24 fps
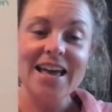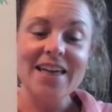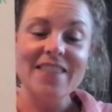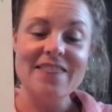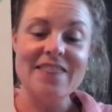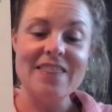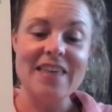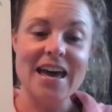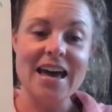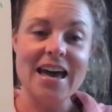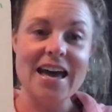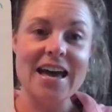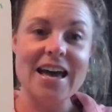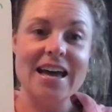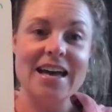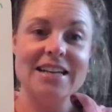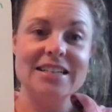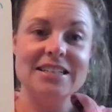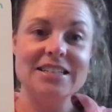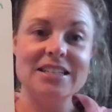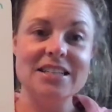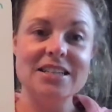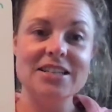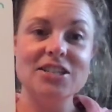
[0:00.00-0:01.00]

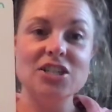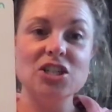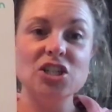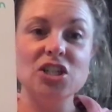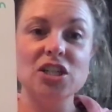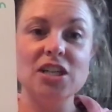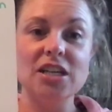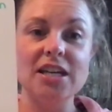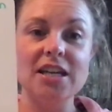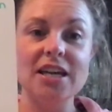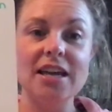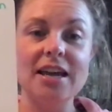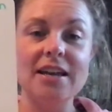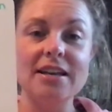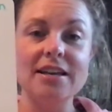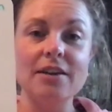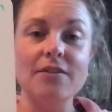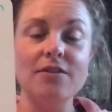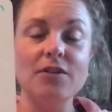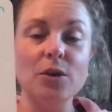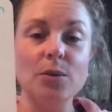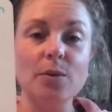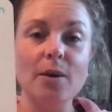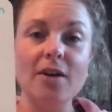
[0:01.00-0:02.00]
that she and a
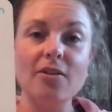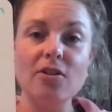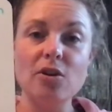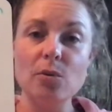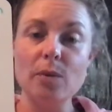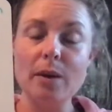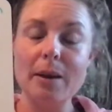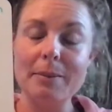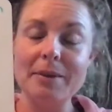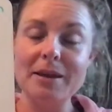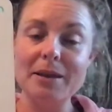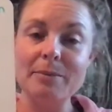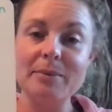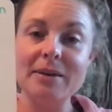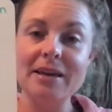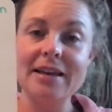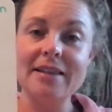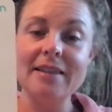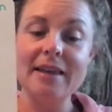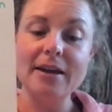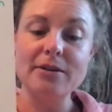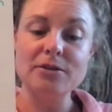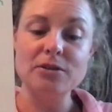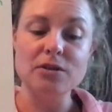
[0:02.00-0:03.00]
few other women be
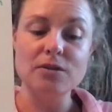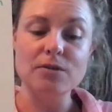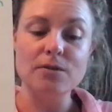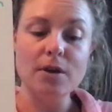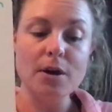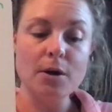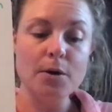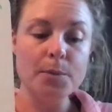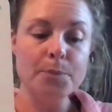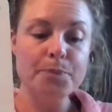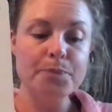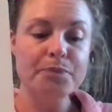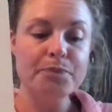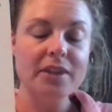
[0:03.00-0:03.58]
allowed to vote.